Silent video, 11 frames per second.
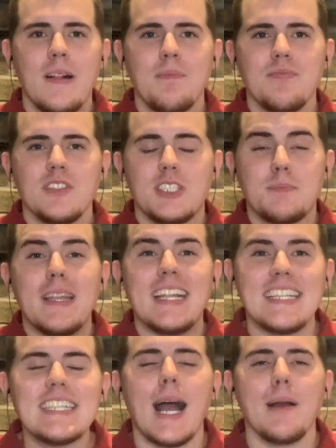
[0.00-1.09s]

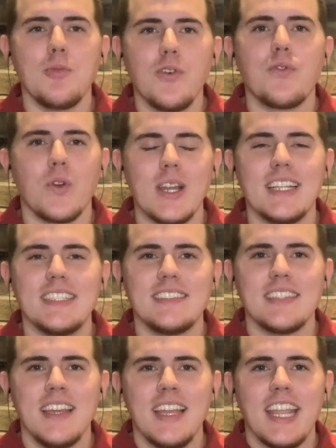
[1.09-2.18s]
spending time with friends
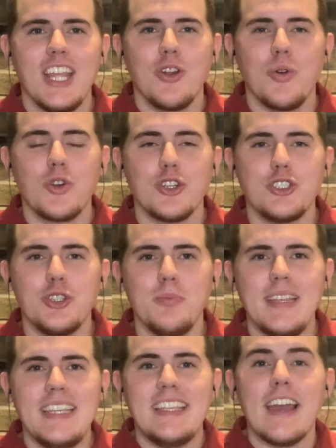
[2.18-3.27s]
in order to
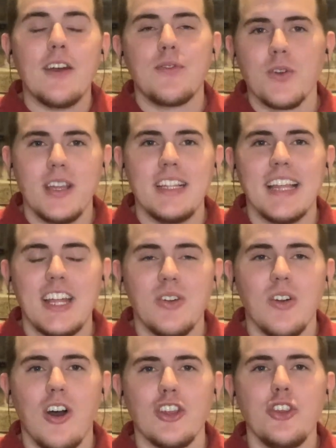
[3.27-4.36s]
be debt-free later
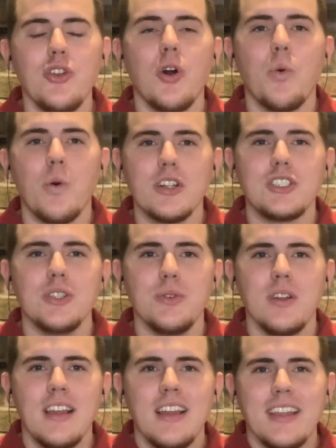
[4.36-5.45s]
on. You don't want to,
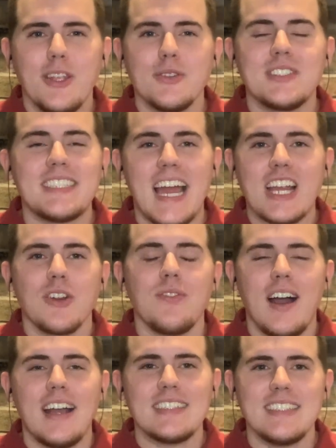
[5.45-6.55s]

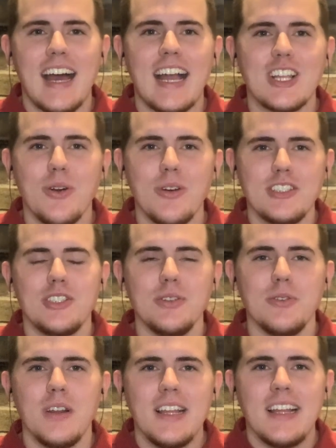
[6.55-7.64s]
sacrifice not going
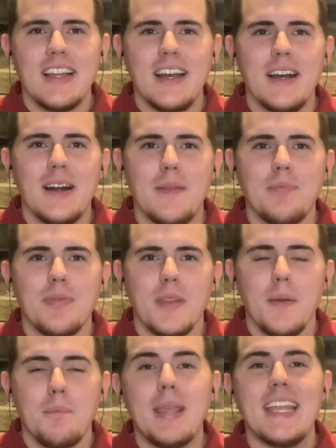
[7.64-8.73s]
to
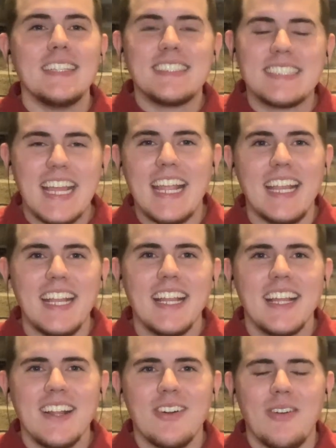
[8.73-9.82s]
Penn State,
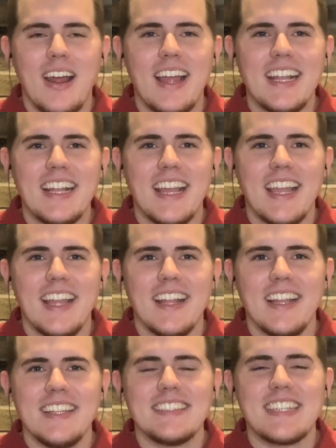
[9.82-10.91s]
right? And
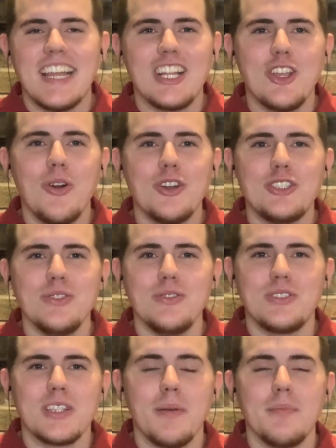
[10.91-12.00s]
instead going to
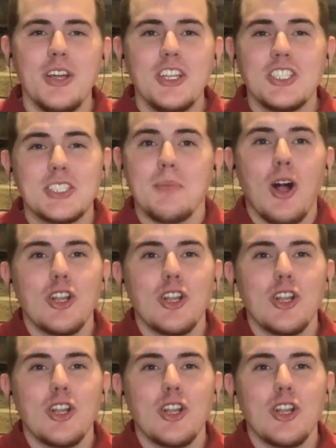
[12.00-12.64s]
some smaller